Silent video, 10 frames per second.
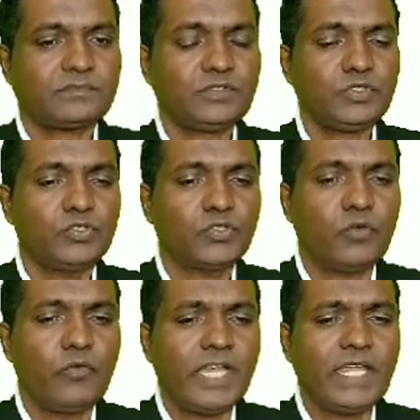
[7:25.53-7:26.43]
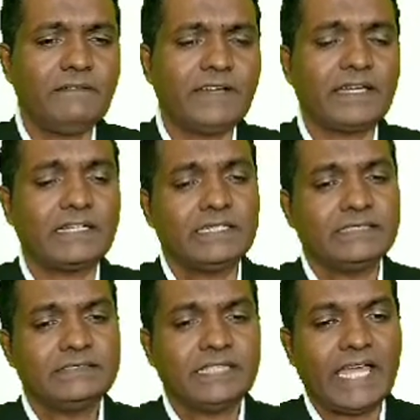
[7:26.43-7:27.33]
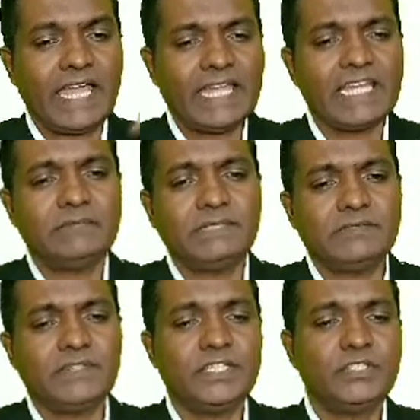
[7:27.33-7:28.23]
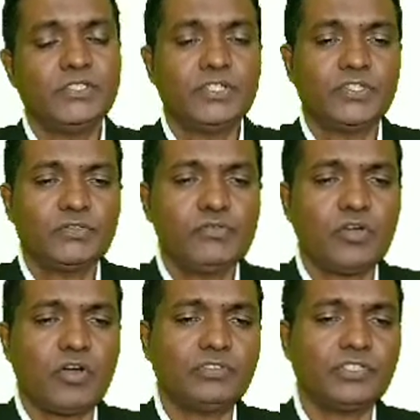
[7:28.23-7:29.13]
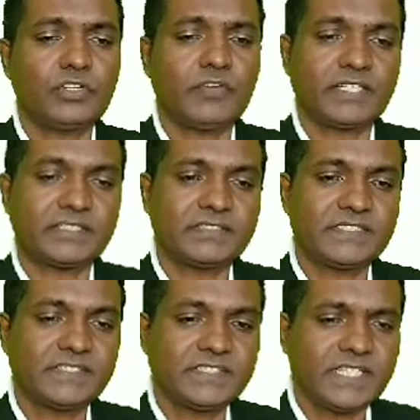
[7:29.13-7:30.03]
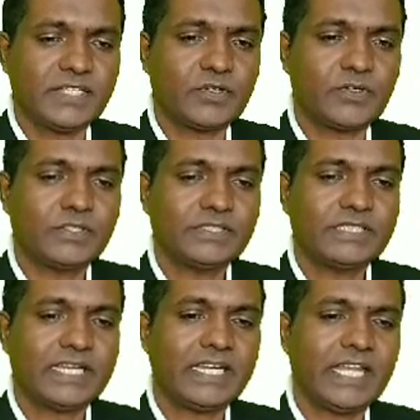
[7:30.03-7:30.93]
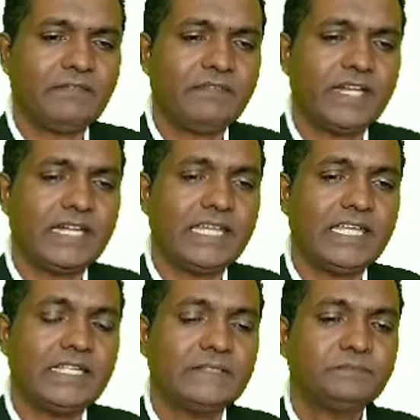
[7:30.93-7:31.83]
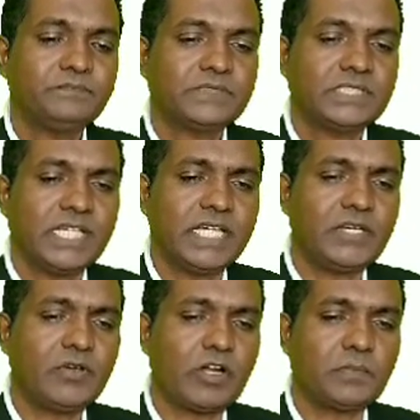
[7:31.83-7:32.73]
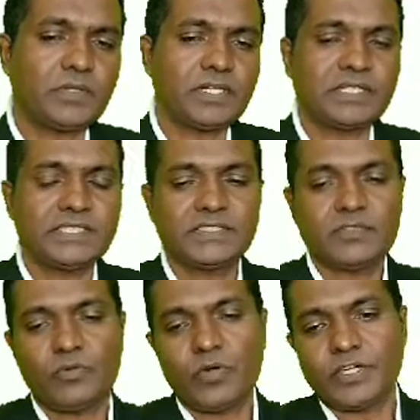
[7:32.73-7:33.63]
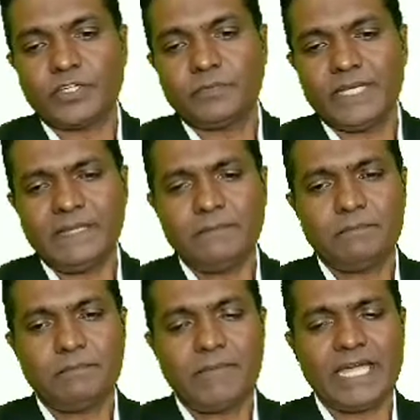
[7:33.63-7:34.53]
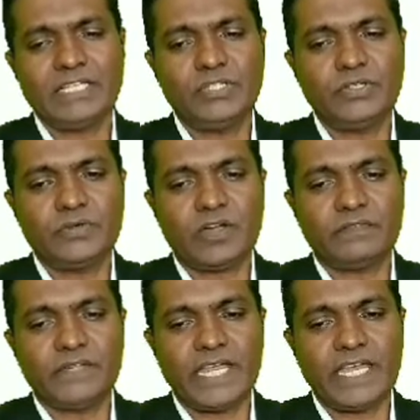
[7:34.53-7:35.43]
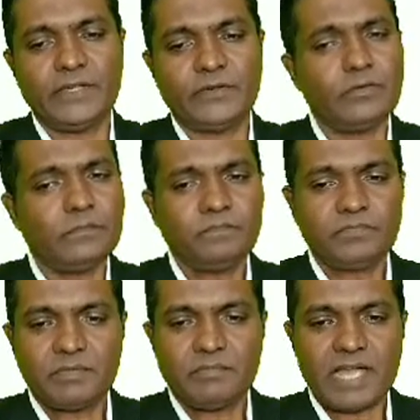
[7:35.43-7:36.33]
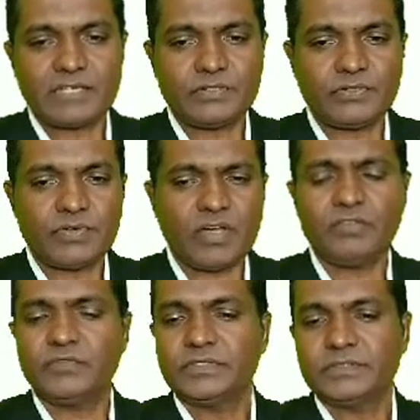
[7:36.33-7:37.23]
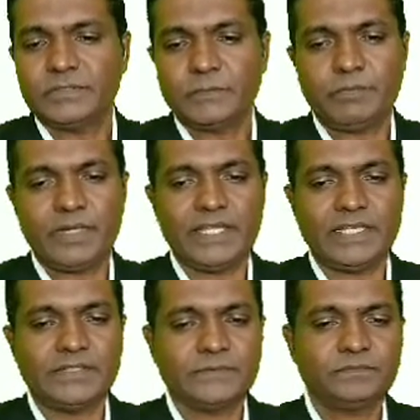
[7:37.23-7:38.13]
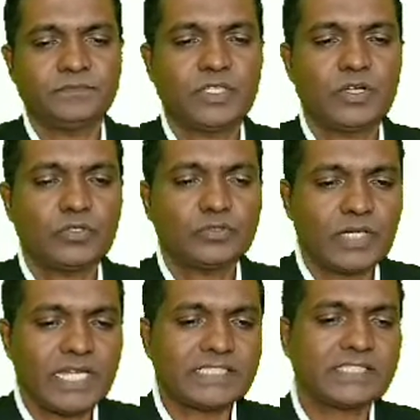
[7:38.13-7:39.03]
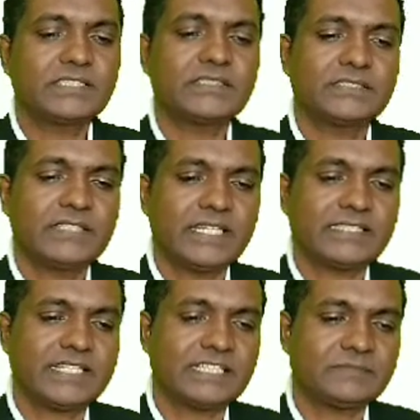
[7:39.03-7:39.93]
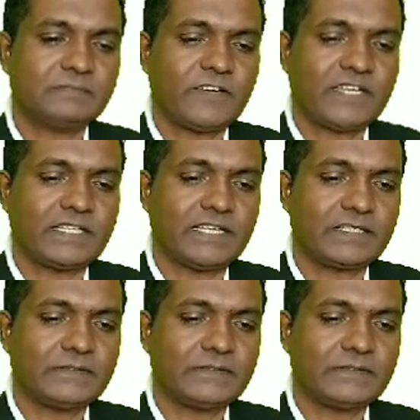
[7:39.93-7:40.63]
So whenever the angle between two non-zero vectors is 0, then definitely their dot product is going to be magnitude of A into magnitude of B. So let's discuss further.